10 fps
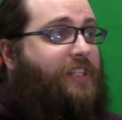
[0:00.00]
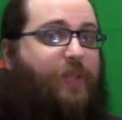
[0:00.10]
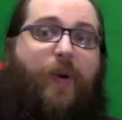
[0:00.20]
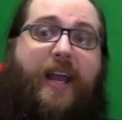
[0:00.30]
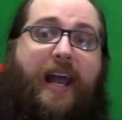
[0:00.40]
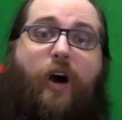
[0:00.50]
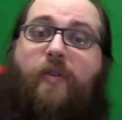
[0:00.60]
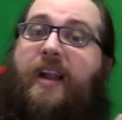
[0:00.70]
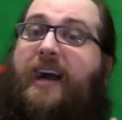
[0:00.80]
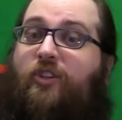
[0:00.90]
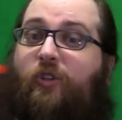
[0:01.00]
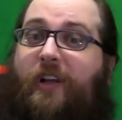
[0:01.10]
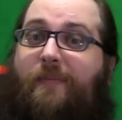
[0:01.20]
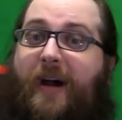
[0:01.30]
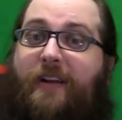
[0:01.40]
despite how natural
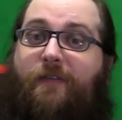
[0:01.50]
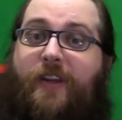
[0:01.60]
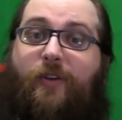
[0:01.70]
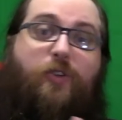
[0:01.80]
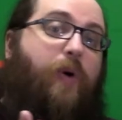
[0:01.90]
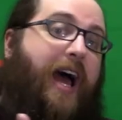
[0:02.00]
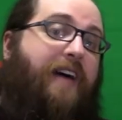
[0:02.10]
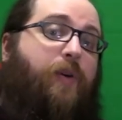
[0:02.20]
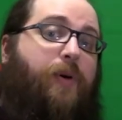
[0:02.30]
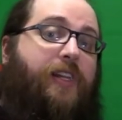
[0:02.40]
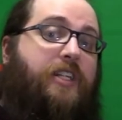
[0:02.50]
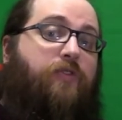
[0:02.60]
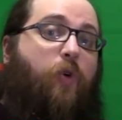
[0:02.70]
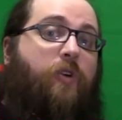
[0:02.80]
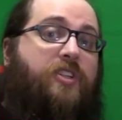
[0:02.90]
it might feel to have a police
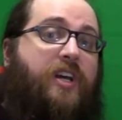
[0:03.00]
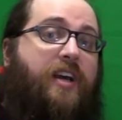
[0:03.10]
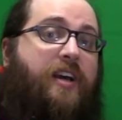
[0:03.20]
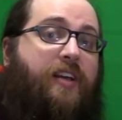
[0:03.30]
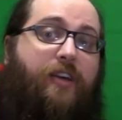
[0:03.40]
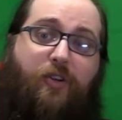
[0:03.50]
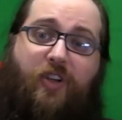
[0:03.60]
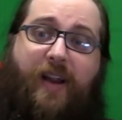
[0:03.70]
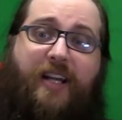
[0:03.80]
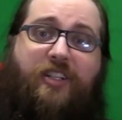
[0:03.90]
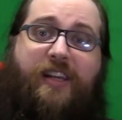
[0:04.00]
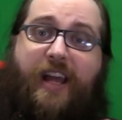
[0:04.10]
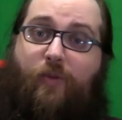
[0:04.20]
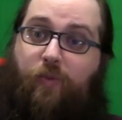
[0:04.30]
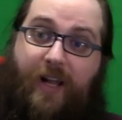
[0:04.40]
force, those are actually
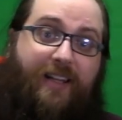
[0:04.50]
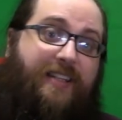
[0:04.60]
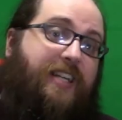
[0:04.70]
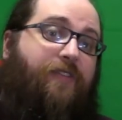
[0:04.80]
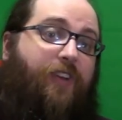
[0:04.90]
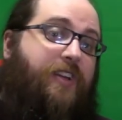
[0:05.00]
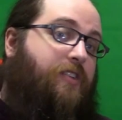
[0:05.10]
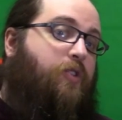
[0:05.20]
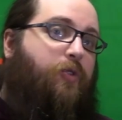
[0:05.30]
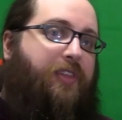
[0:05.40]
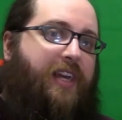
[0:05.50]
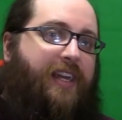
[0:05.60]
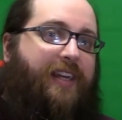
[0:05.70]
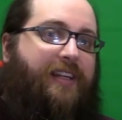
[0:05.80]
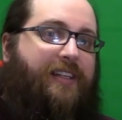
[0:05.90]
a relatively new
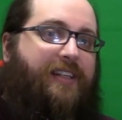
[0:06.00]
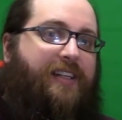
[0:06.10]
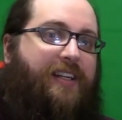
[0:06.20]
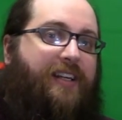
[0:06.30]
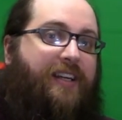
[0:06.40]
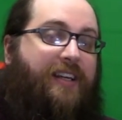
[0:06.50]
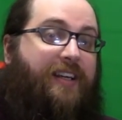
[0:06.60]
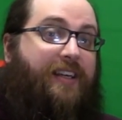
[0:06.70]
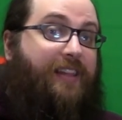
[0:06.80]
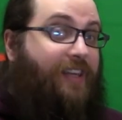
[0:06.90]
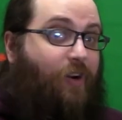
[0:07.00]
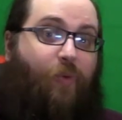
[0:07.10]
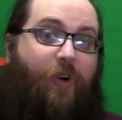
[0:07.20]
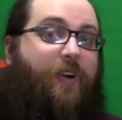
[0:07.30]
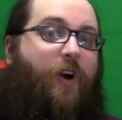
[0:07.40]
thing. There
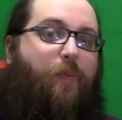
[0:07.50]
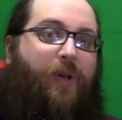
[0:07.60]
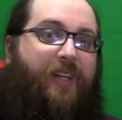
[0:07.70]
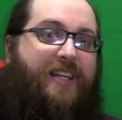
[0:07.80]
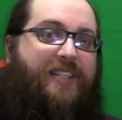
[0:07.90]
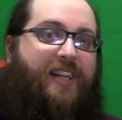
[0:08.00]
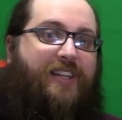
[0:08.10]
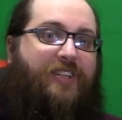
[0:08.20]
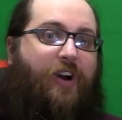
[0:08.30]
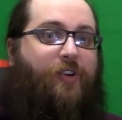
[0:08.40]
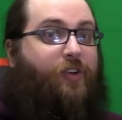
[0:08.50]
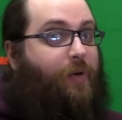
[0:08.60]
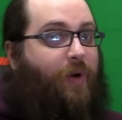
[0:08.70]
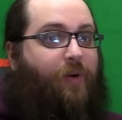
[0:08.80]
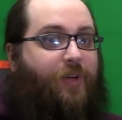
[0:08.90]
were no police in this country
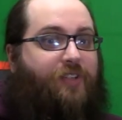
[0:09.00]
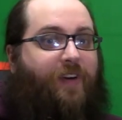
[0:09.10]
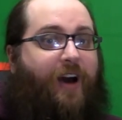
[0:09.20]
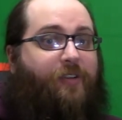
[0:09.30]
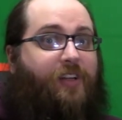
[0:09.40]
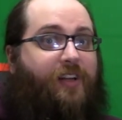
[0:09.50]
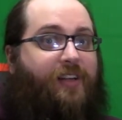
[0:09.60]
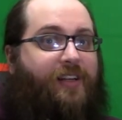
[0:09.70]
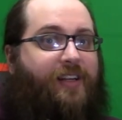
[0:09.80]
when it was founded.